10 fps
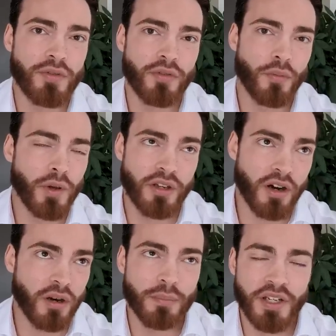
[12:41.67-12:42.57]
even when
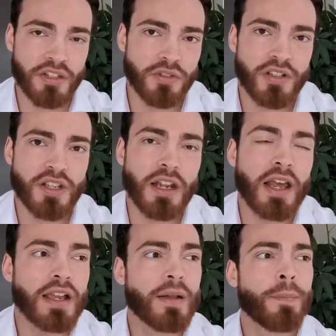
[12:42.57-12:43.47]
there are pedestrians and the
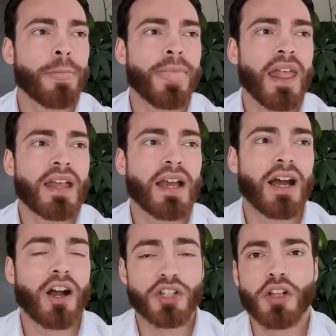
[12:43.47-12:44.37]
like,
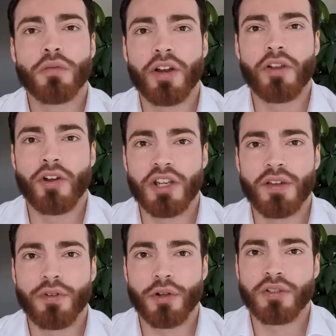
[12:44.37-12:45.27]
are still very, very
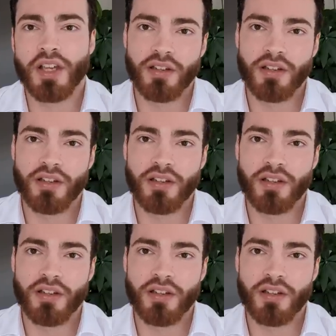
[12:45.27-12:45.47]
difficult.